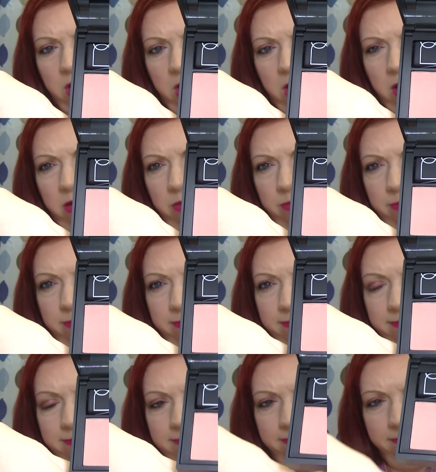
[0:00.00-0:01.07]

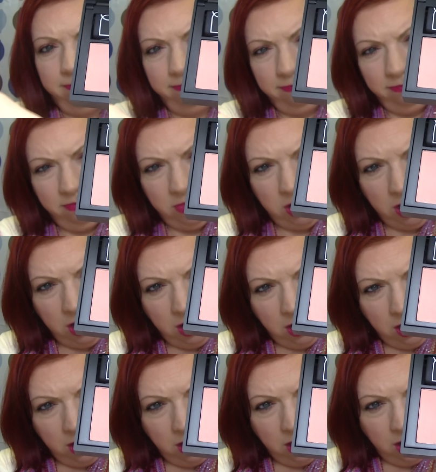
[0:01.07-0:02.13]
um,
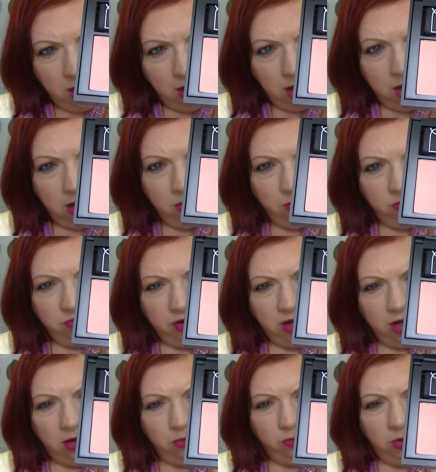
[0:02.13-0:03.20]
I don't know if I
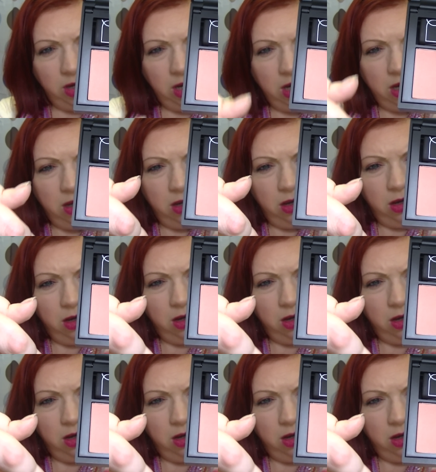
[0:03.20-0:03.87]
can read.